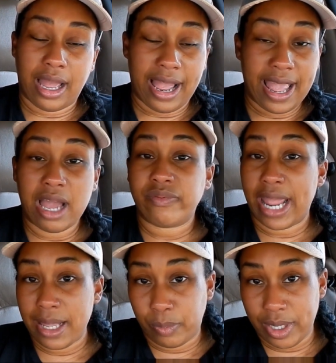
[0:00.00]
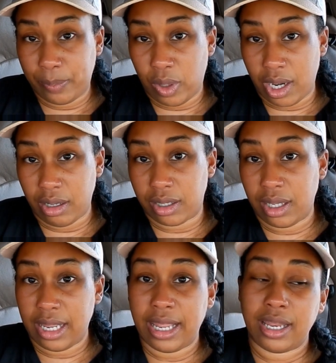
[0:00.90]
i have name brand
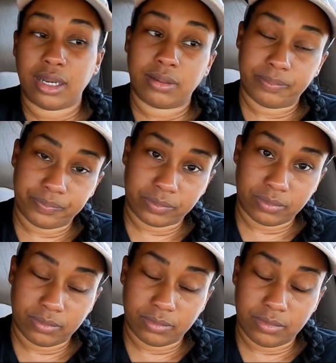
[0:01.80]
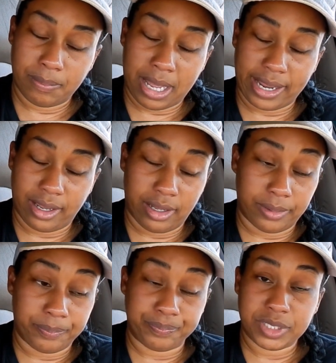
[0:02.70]
product in my
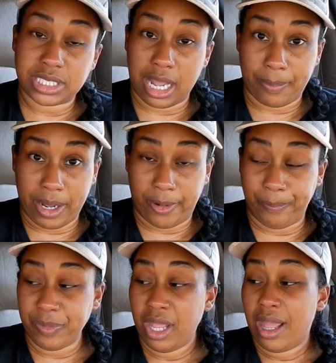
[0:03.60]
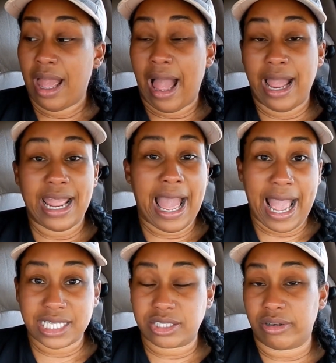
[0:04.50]
um, stockpile I
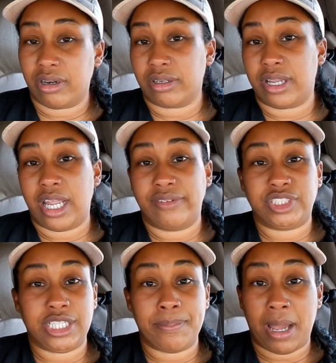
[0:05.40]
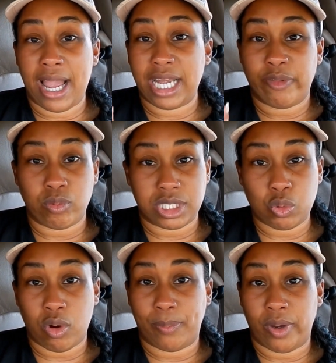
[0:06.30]
asked her if she mind if it was
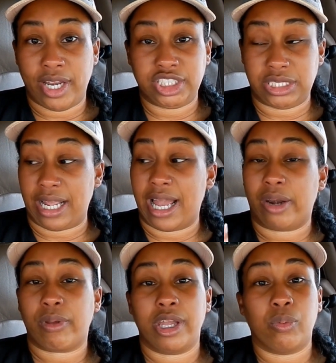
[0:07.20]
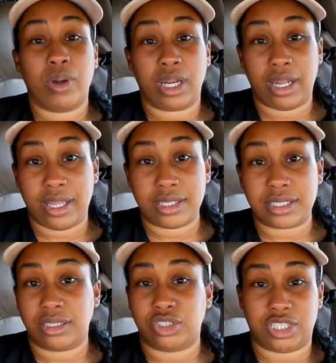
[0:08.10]
store brand. She's like, I don't care what it
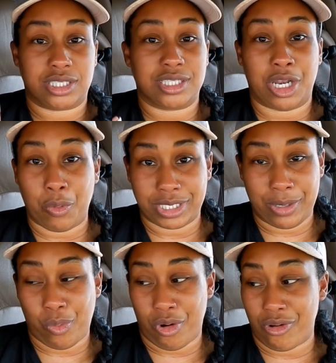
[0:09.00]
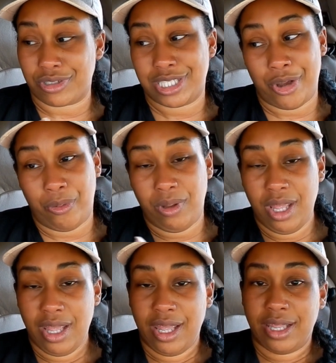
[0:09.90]
is, just as long as it works. So
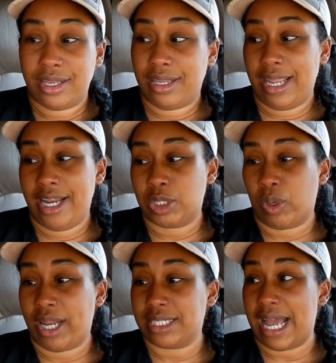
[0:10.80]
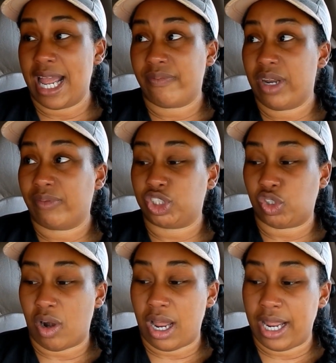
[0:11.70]
it is what it is. I have never
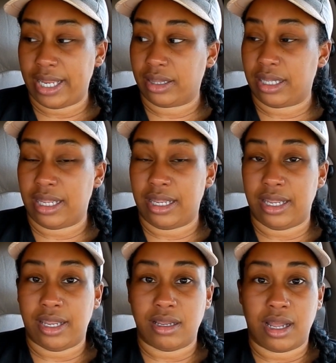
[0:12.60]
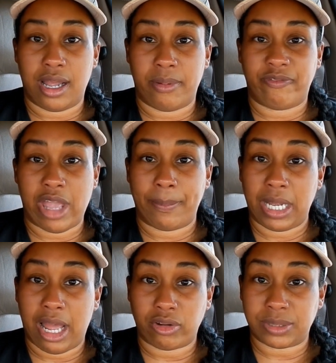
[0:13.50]
tried the um,
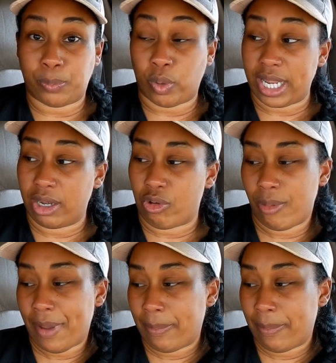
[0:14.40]
Family Dollars brand on